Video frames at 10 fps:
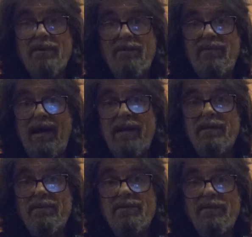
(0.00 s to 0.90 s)
a
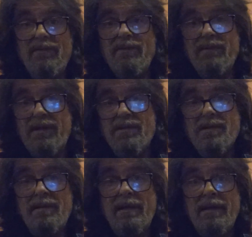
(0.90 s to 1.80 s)
violent
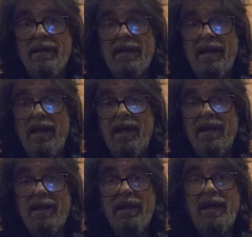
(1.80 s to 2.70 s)
civilization,
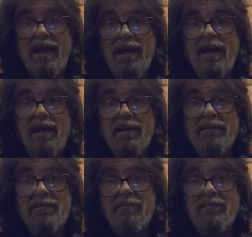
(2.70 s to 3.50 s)
and it cannot,